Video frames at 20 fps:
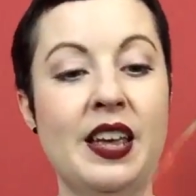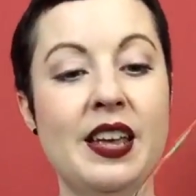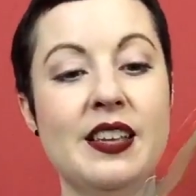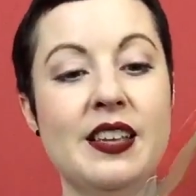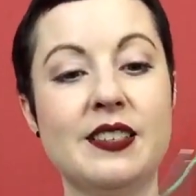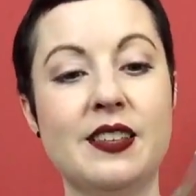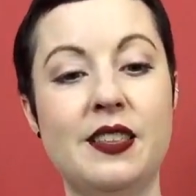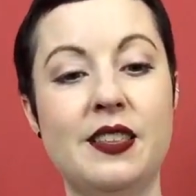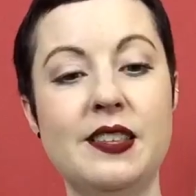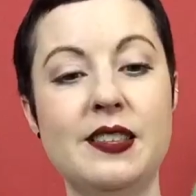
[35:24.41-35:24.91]

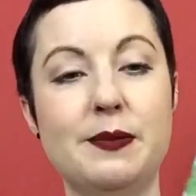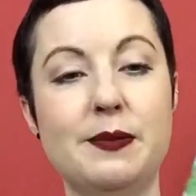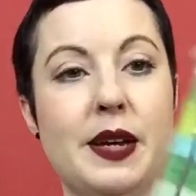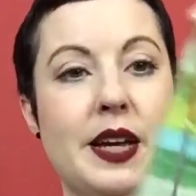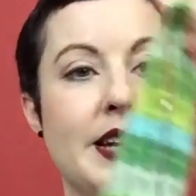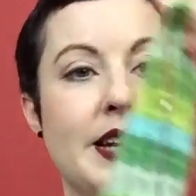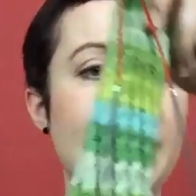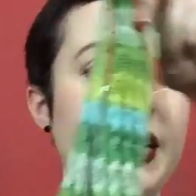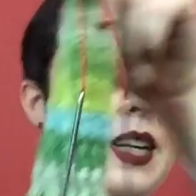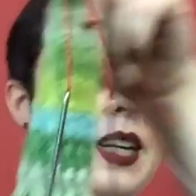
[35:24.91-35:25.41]
So this
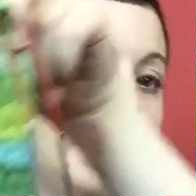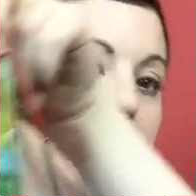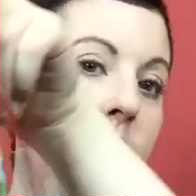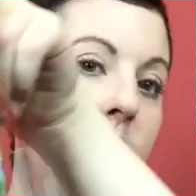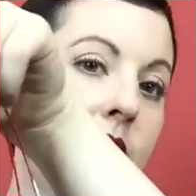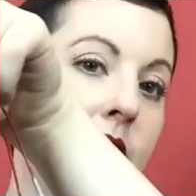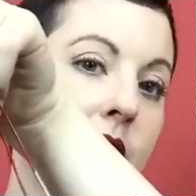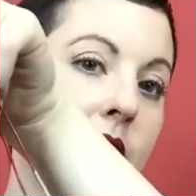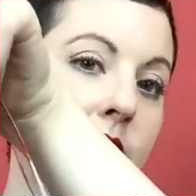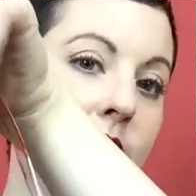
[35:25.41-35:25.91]
marker
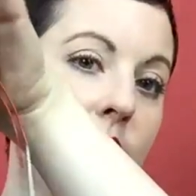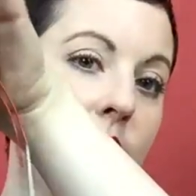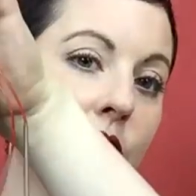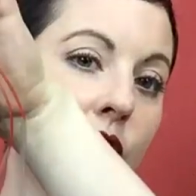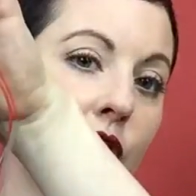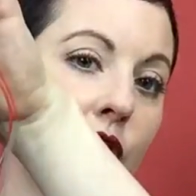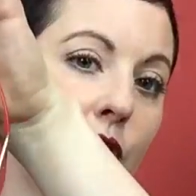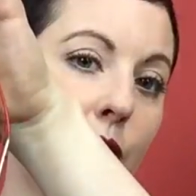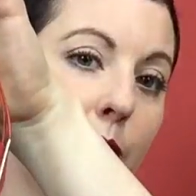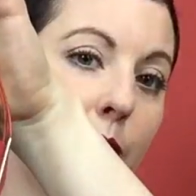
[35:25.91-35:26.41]
is to
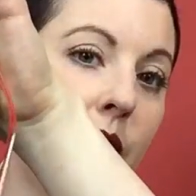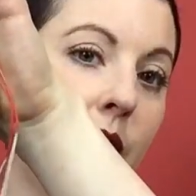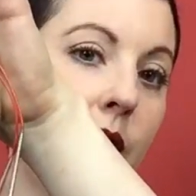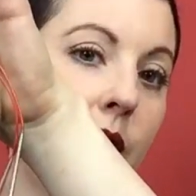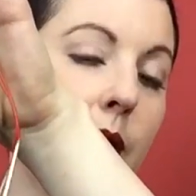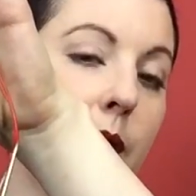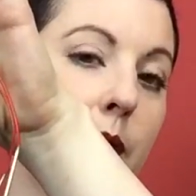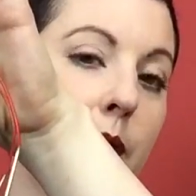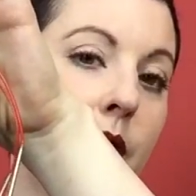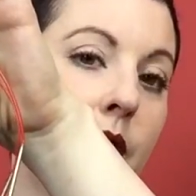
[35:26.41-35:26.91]
show me
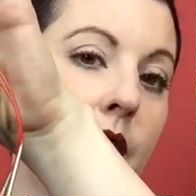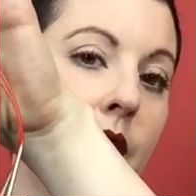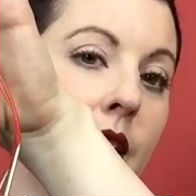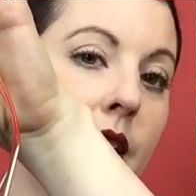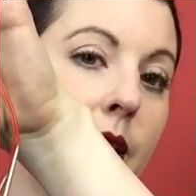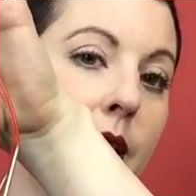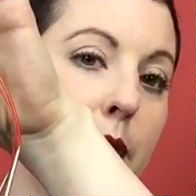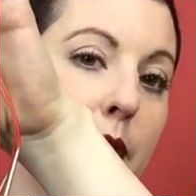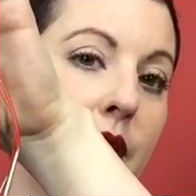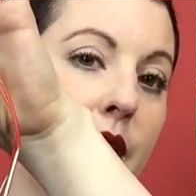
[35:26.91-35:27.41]
my
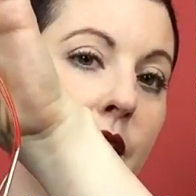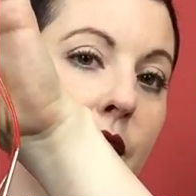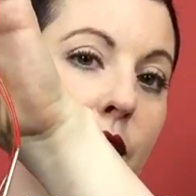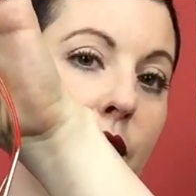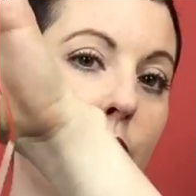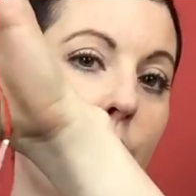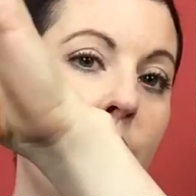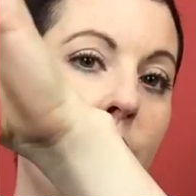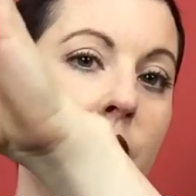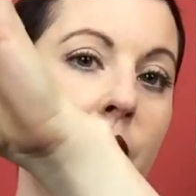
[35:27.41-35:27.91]
beginning of the
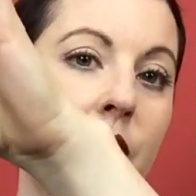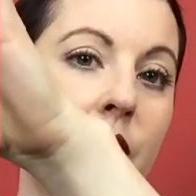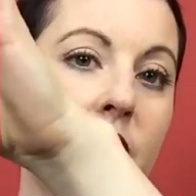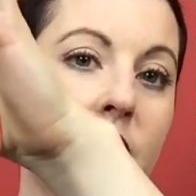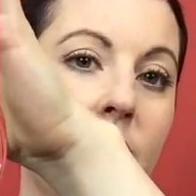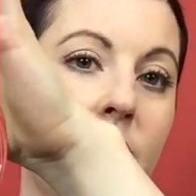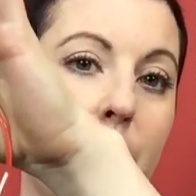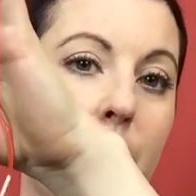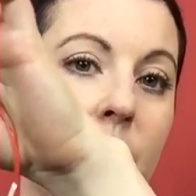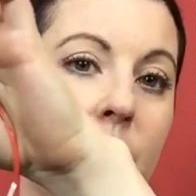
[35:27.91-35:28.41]
round, and that's
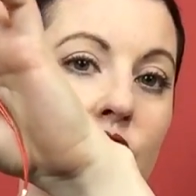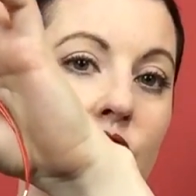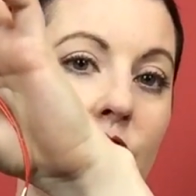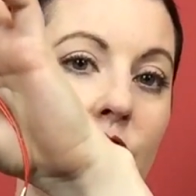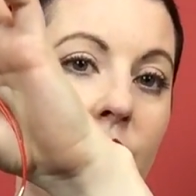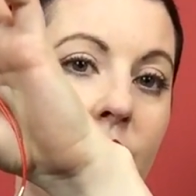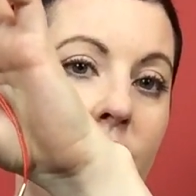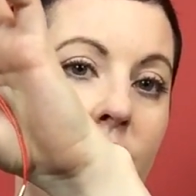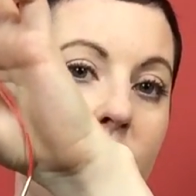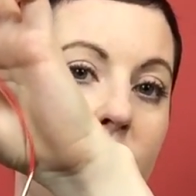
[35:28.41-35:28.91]
how much I
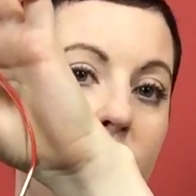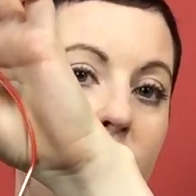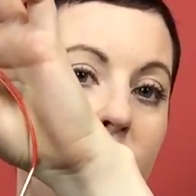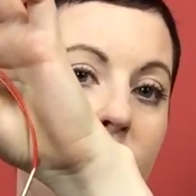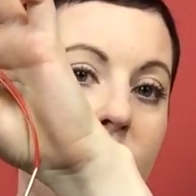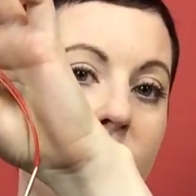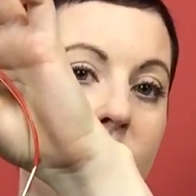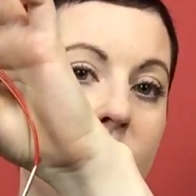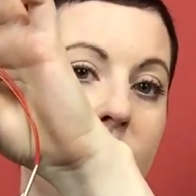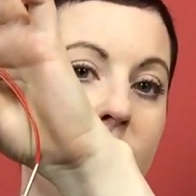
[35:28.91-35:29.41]
knit
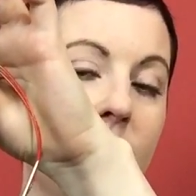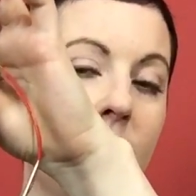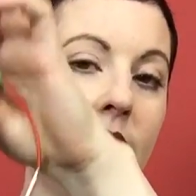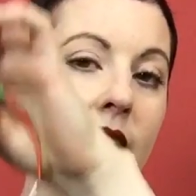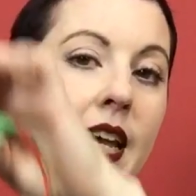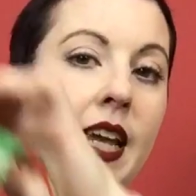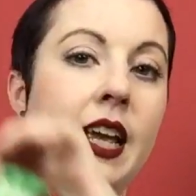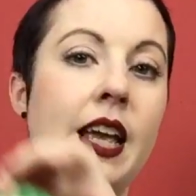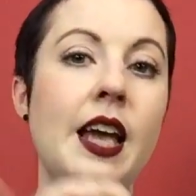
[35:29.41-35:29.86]
yesterday.